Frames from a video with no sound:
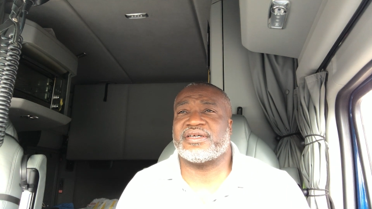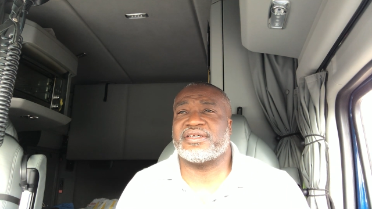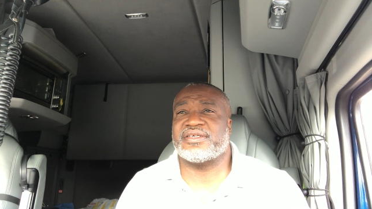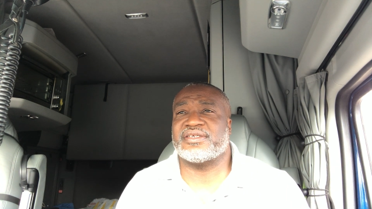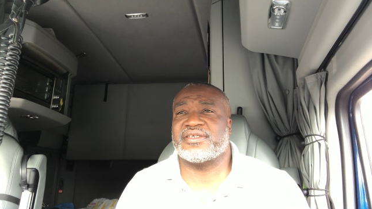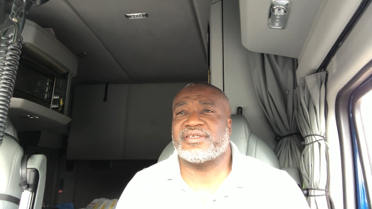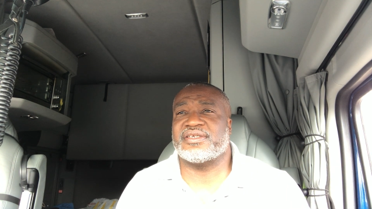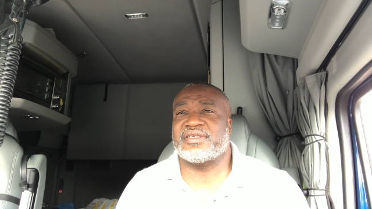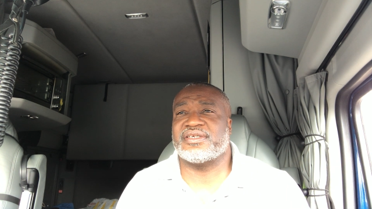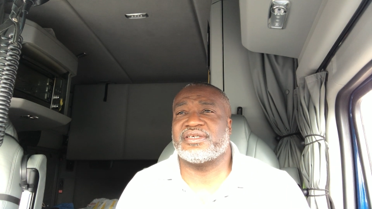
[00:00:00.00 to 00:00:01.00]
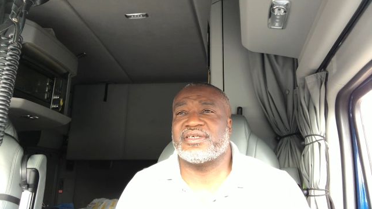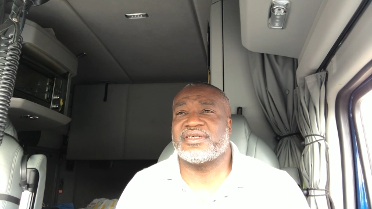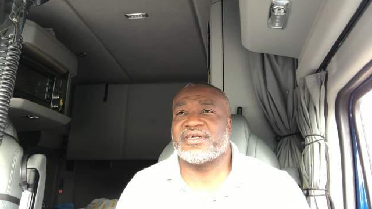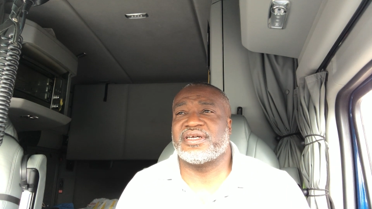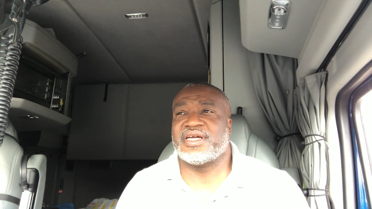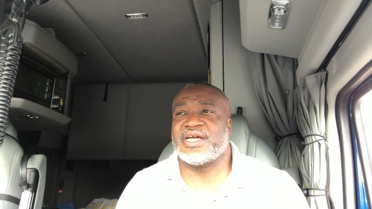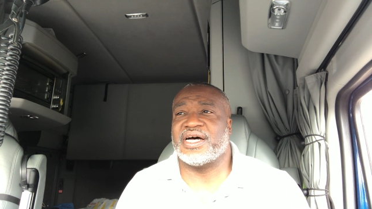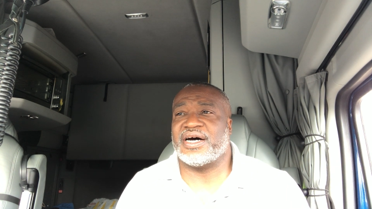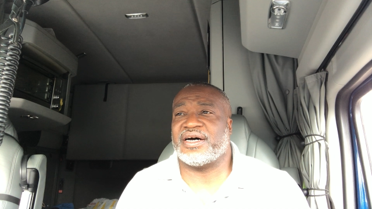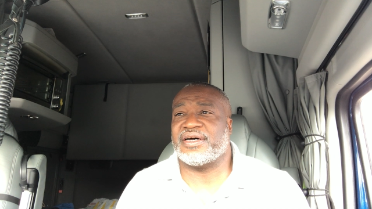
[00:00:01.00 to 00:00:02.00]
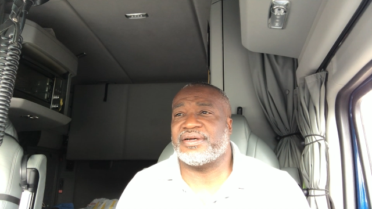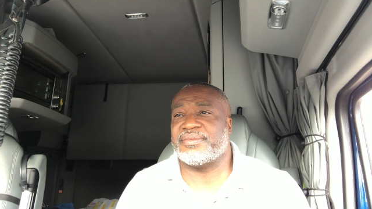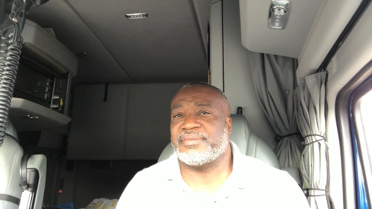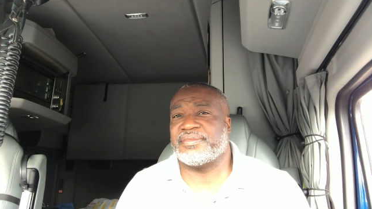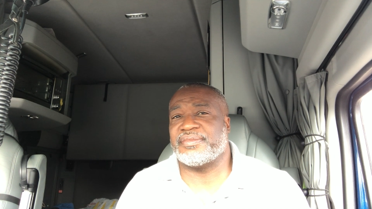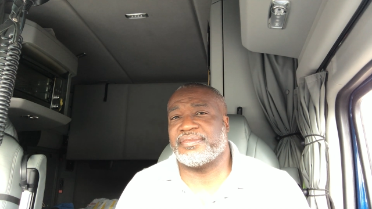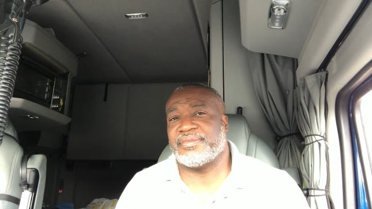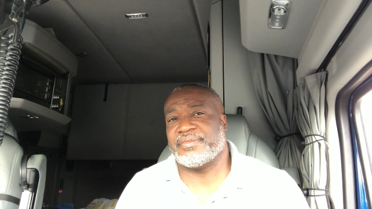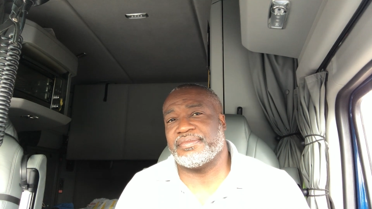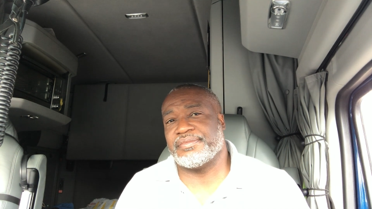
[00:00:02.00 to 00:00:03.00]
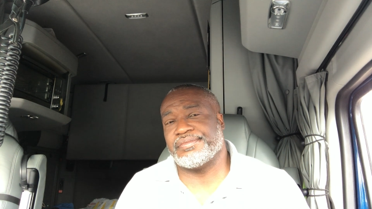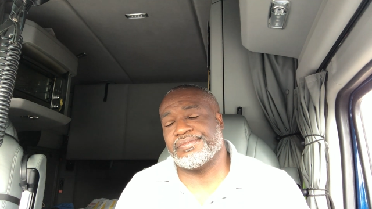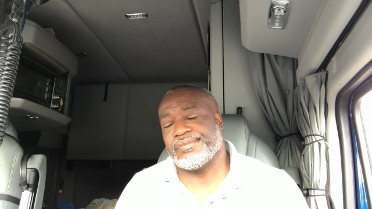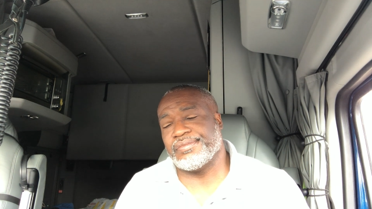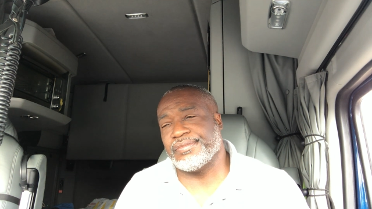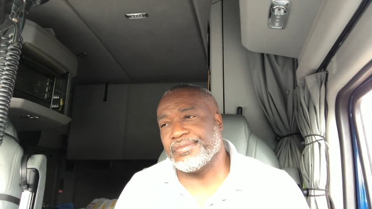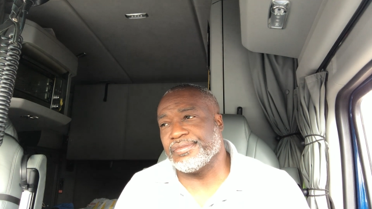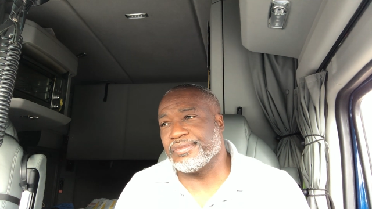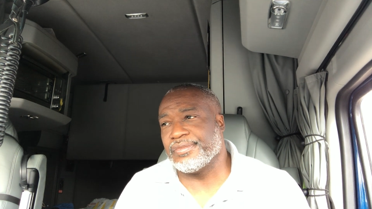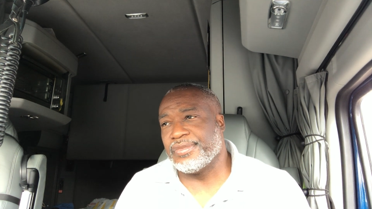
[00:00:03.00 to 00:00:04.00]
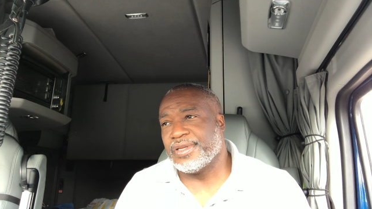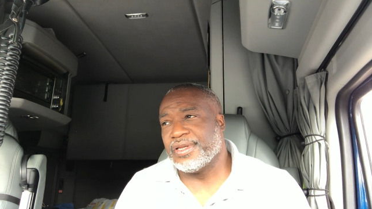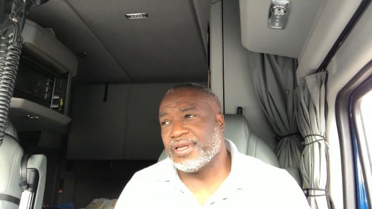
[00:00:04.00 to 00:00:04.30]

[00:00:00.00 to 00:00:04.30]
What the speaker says: (silence)